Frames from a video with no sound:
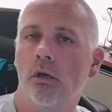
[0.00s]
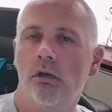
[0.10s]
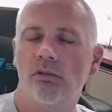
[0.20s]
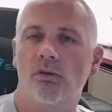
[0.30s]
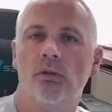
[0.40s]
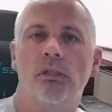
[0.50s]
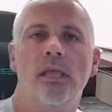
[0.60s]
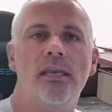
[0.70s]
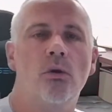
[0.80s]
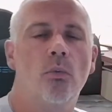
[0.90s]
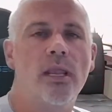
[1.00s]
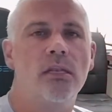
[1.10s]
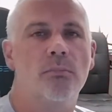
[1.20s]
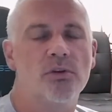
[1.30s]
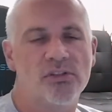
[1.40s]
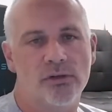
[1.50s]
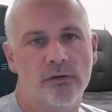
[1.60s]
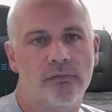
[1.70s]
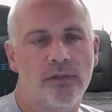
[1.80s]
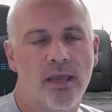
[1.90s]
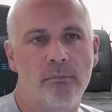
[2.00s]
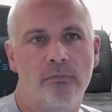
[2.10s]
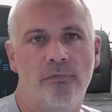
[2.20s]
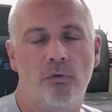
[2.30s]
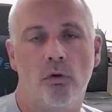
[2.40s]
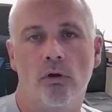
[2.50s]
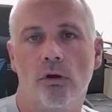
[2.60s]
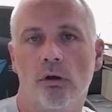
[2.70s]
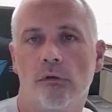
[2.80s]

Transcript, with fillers: So I'd like a way to preserve them for